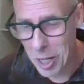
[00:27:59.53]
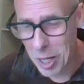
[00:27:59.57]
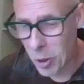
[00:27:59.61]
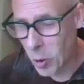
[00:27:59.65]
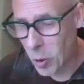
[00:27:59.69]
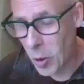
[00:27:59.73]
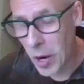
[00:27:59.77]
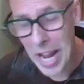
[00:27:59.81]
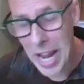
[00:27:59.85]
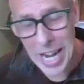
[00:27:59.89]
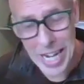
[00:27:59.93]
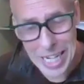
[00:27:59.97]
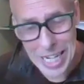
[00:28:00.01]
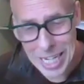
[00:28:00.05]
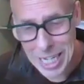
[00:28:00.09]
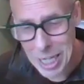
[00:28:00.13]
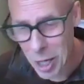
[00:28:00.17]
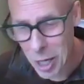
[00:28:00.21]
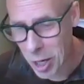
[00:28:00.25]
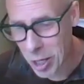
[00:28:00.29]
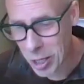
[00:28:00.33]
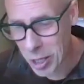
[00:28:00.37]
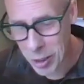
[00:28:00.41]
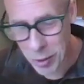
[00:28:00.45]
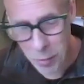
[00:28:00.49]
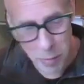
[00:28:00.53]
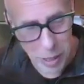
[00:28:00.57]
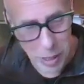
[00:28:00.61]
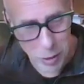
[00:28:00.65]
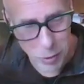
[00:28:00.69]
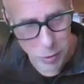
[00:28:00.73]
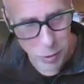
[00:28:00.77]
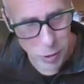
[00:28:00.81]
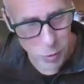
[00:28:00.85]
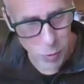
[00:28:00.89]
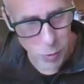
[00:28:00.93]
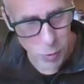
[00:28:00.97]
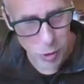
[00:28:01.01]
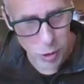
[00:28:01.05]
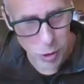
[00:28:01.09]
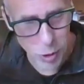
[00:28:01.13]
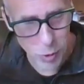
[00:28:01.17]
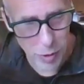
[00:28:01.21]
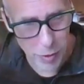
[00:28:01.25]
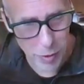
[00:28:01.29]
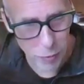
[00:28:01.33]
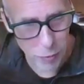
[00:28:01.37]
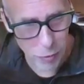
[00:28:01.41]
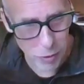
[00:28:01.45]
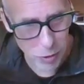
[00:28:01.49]
or any kind of posts
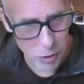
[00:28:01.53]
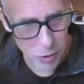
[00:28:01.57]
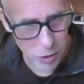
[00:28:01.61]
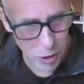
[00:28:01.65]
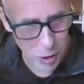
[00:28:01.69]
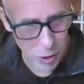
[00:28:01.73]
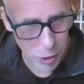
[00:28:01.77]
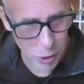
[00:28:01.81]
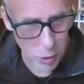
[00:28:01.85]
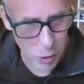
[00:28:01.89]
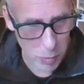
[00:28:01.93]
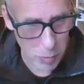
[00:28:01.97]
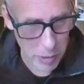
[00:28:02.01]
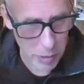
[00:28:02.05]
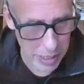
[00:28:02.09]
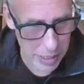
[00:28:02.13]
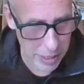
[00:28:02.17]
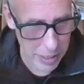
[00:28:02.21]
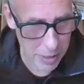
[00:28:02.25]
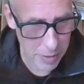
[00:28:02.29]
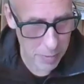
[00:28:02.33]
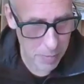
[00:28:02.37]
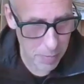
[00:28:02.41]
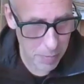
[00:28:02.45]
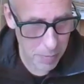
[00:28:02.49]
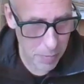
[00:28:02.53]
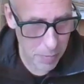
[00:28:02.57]
whatsoever on social media.